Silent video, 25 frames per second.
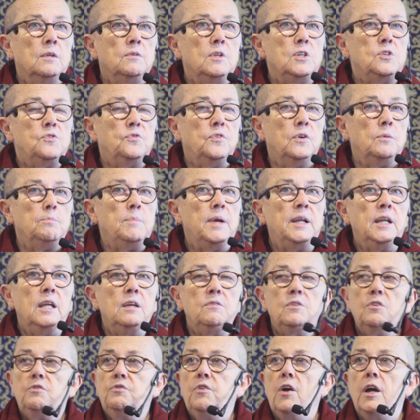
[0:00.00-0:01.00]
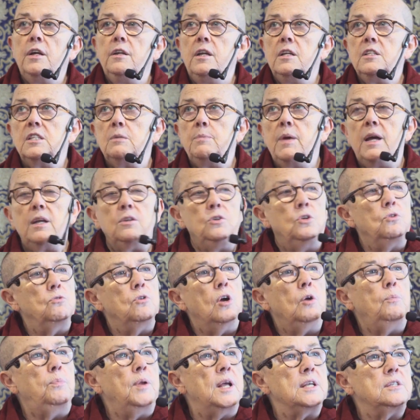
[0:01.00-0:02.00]
These many of the findings about
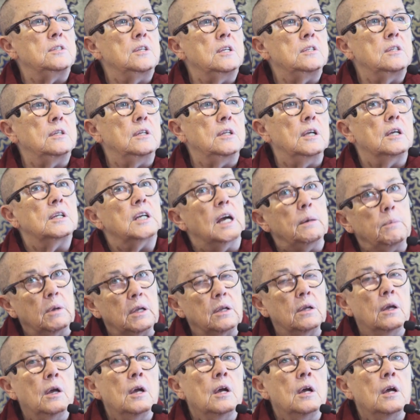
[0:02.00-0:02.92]
neuroplasticity are coming